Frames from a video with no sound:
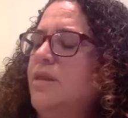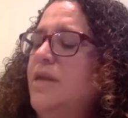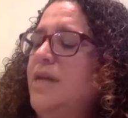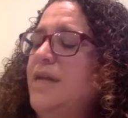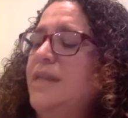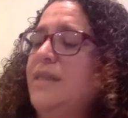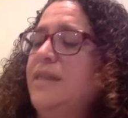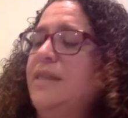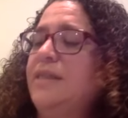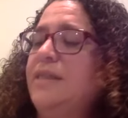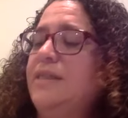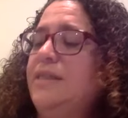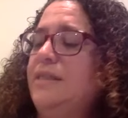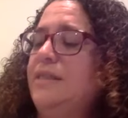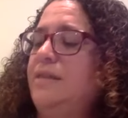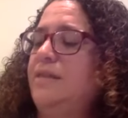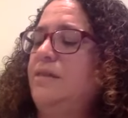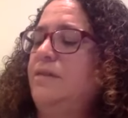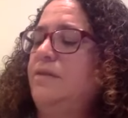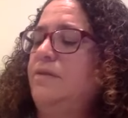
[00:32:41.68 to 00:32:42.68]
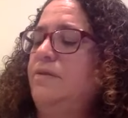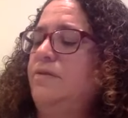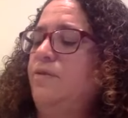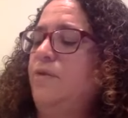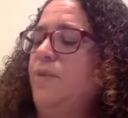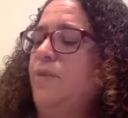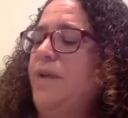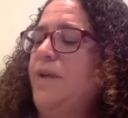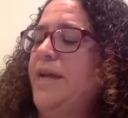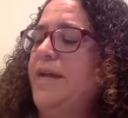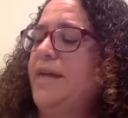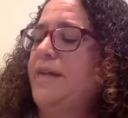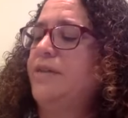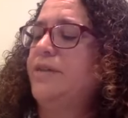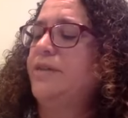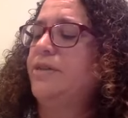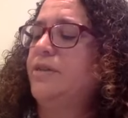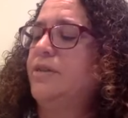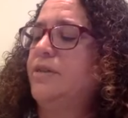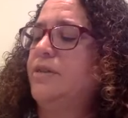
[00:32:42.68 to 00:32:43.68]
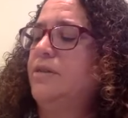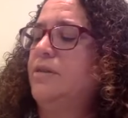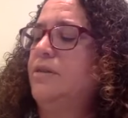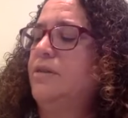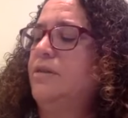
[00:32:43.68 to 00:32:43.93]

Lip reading: and listened for my answer.